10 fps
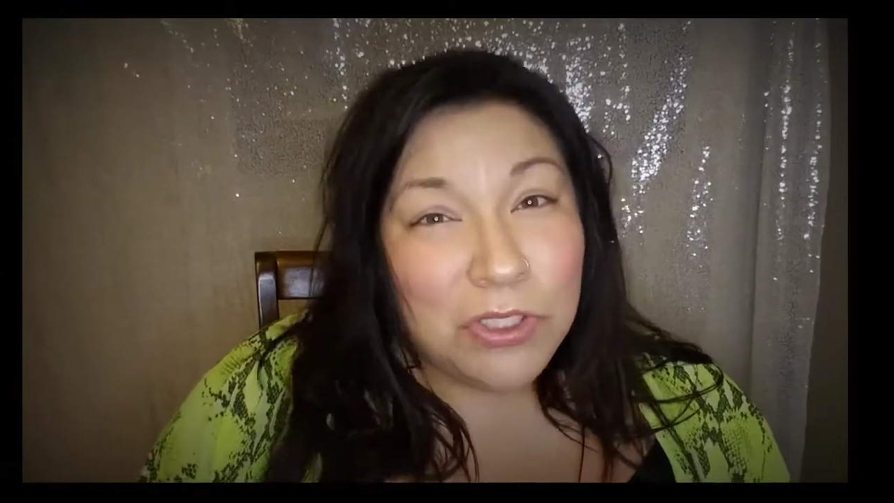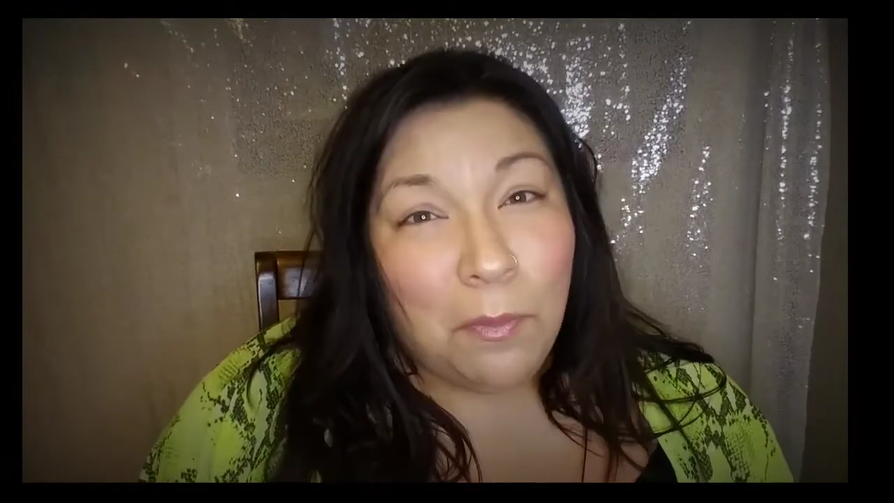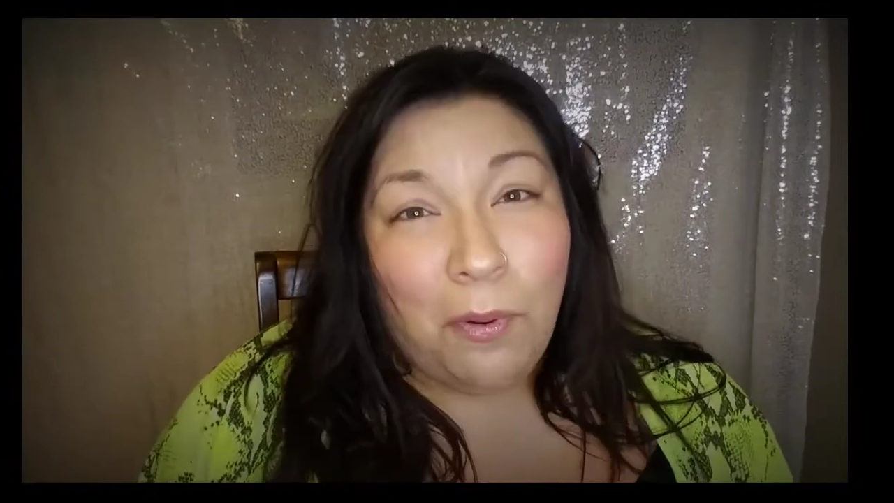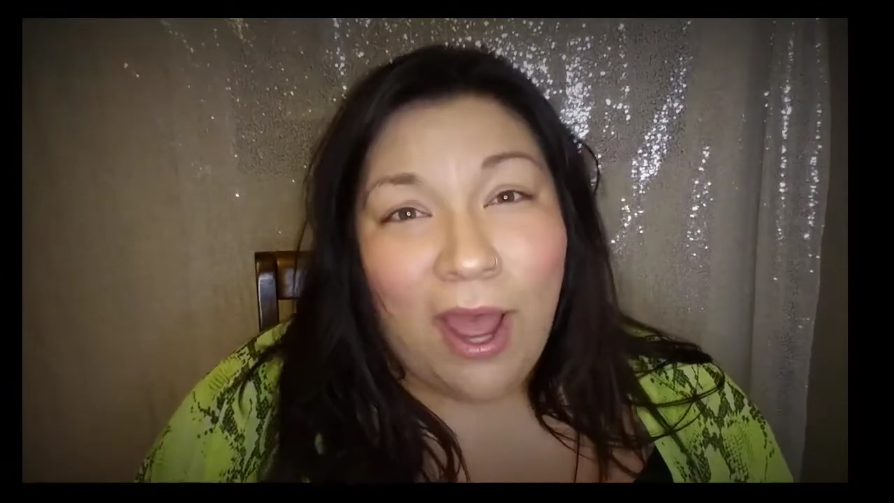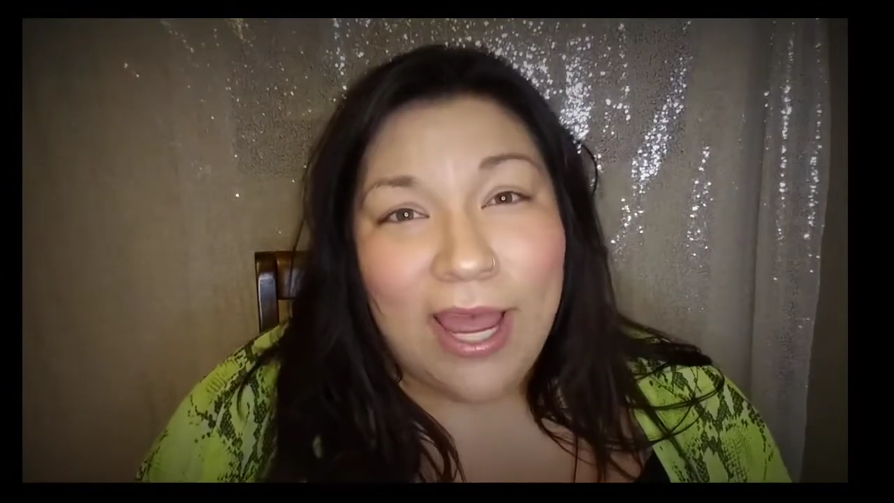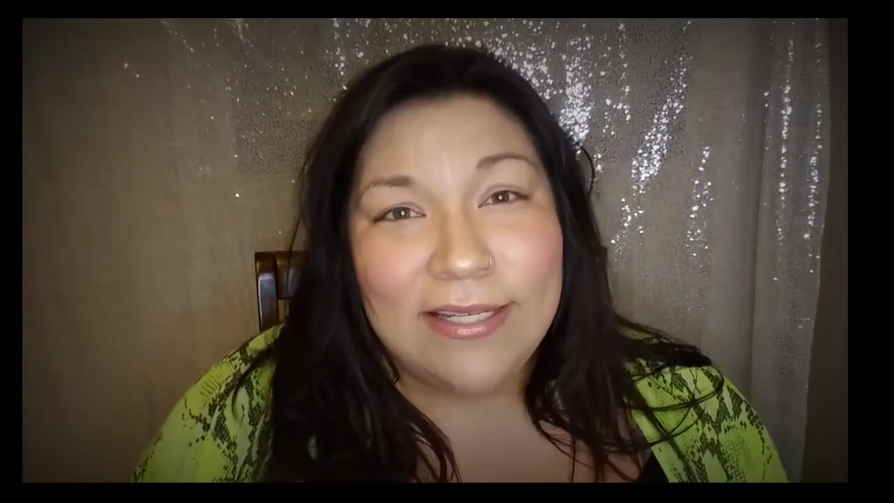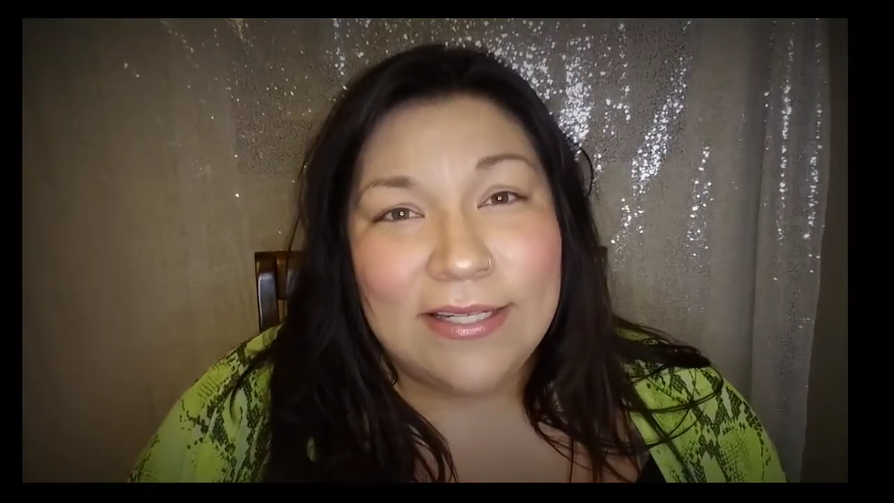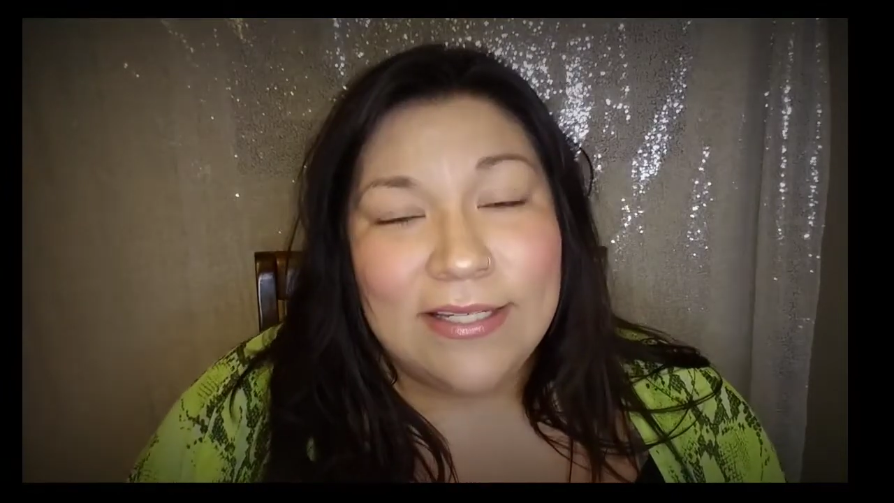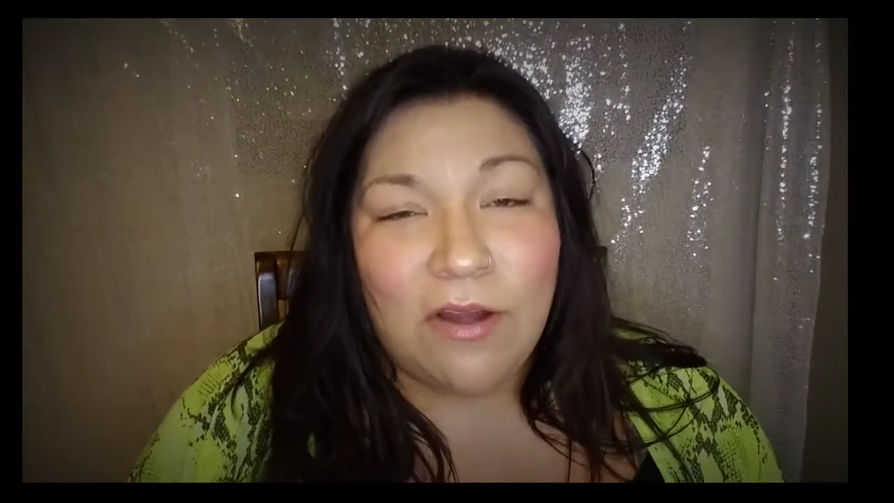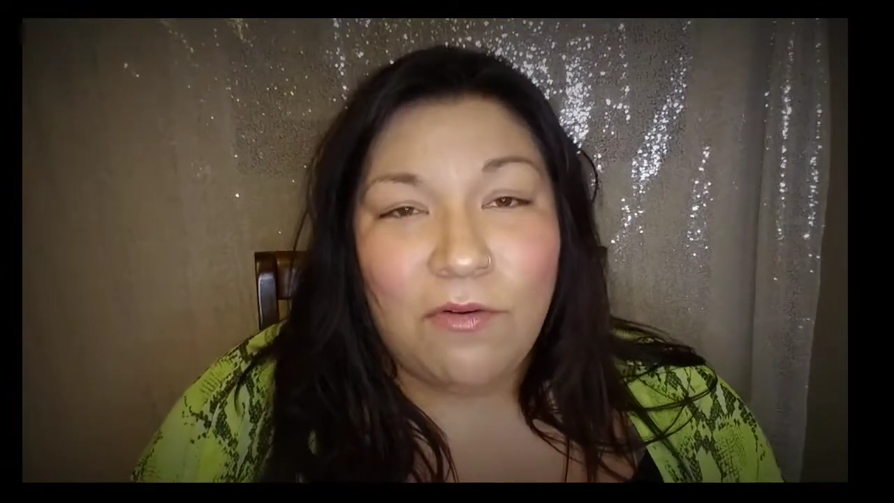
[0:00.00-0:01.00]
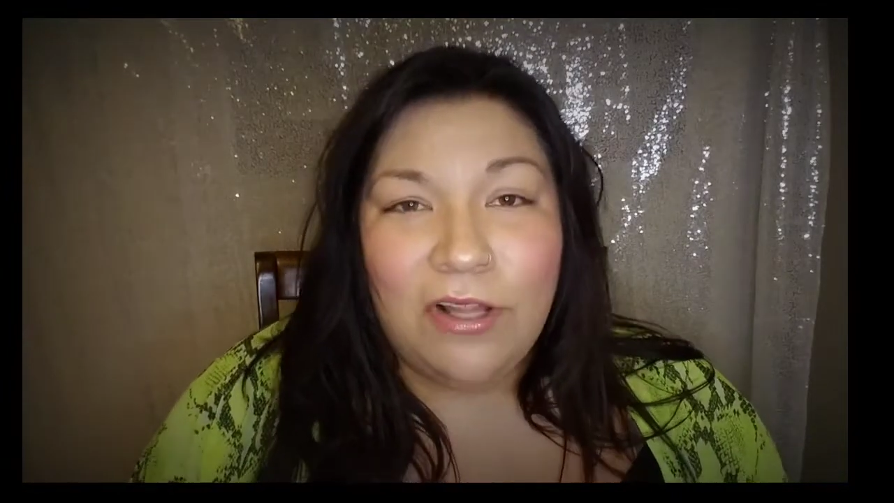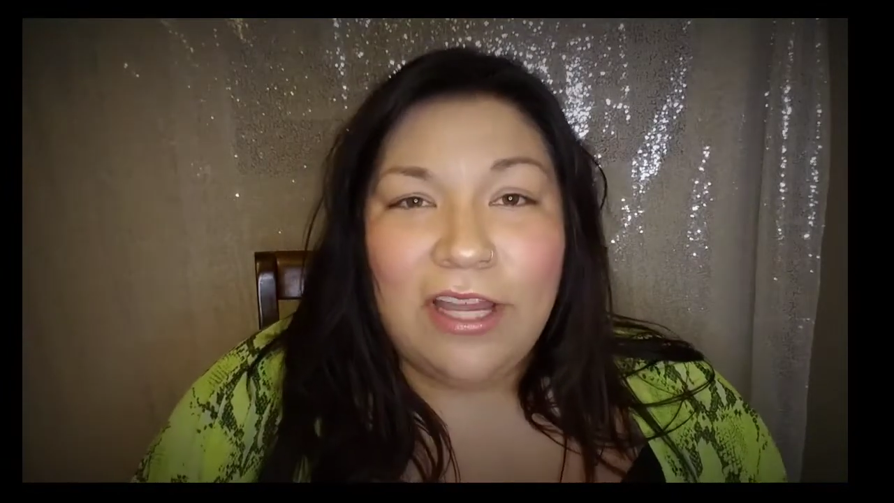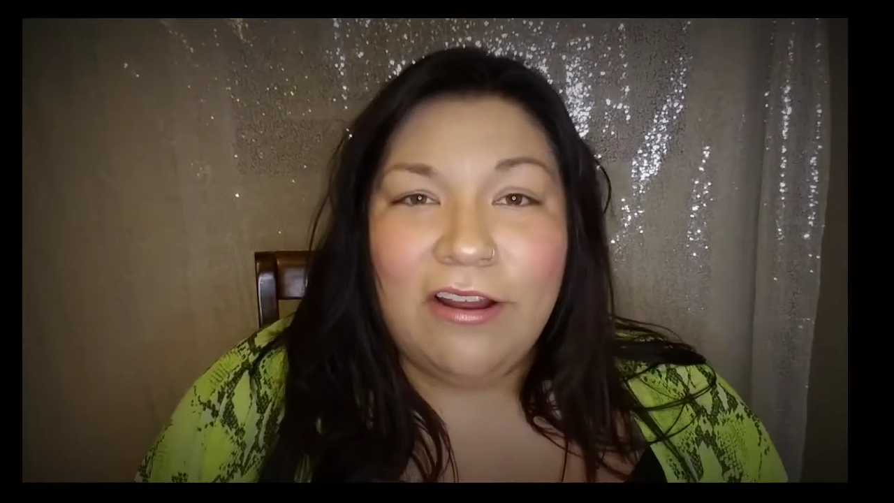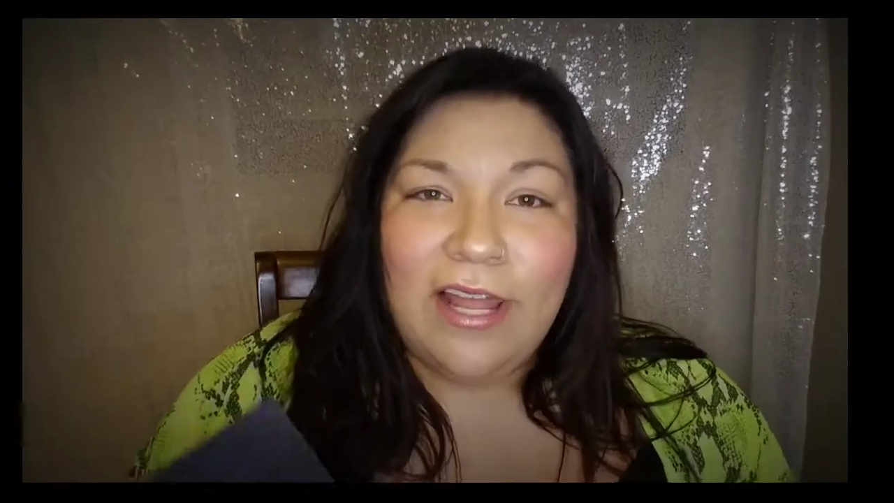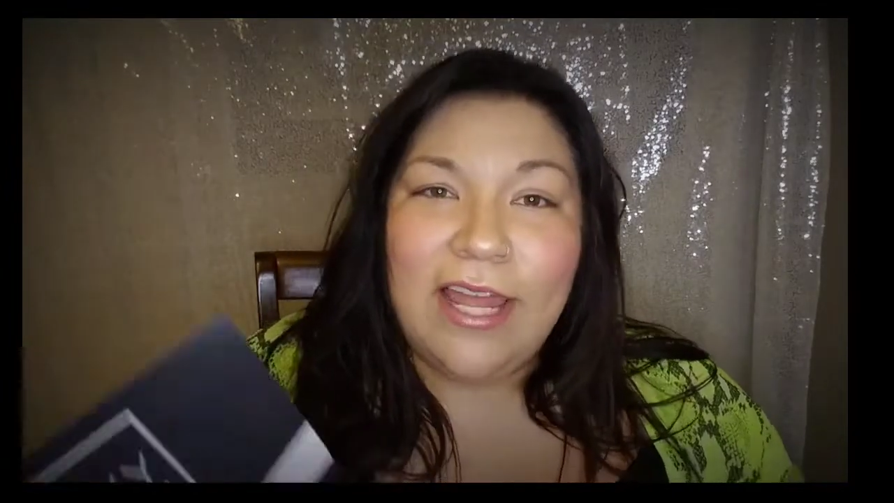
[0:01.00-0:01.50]
surprises that
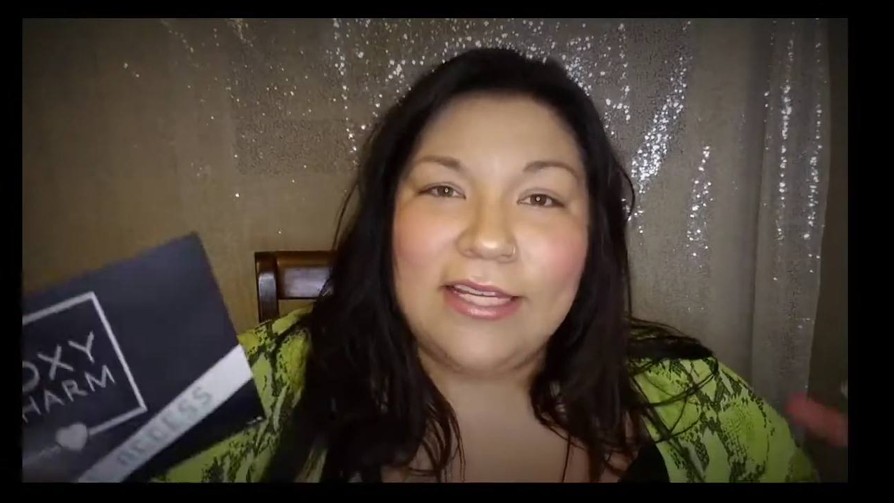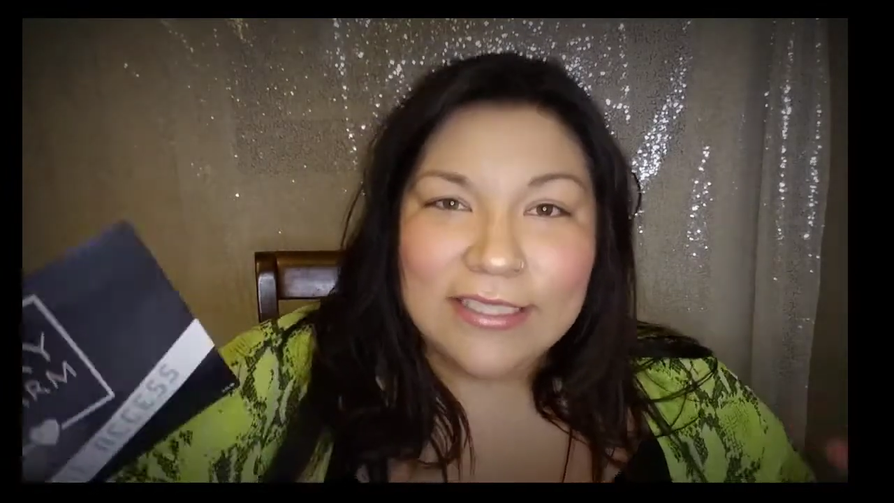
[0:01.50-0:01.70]
really are like,